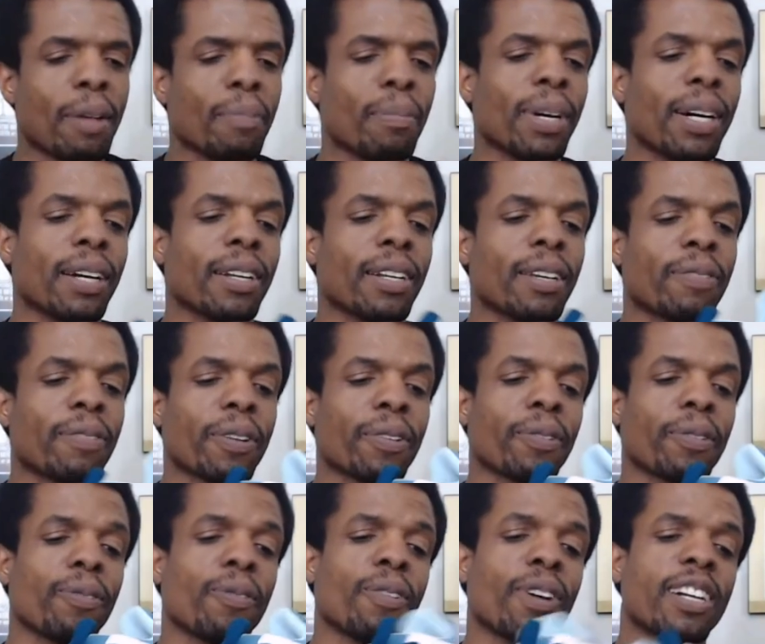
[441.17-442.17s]
But if
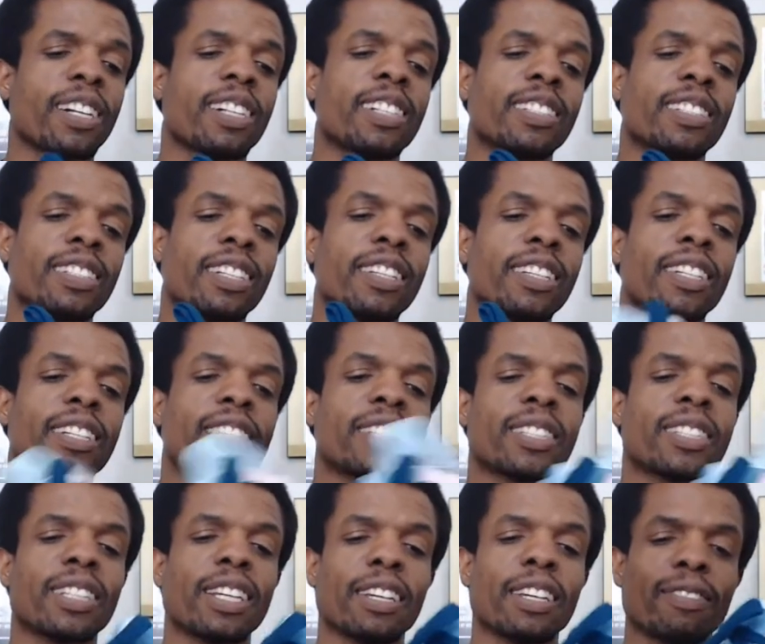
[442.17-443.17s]
you're wanting to see
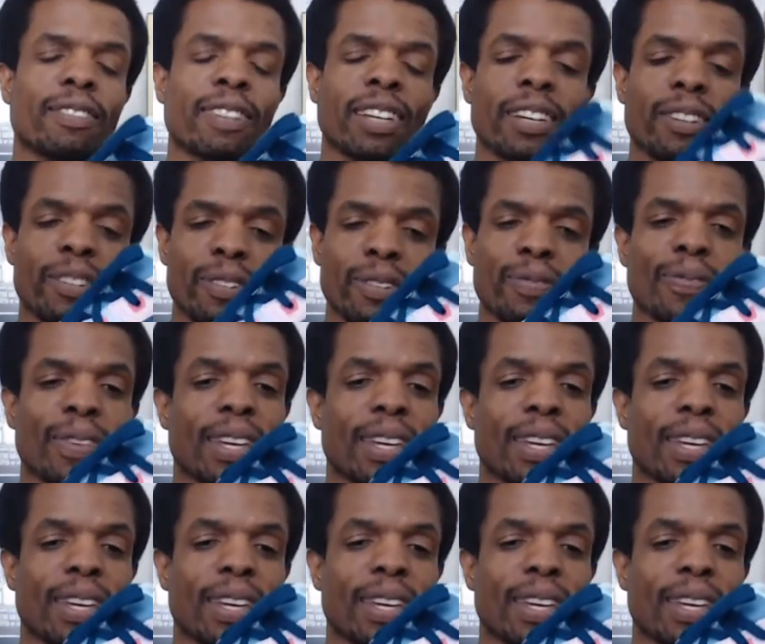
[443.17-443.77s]
these like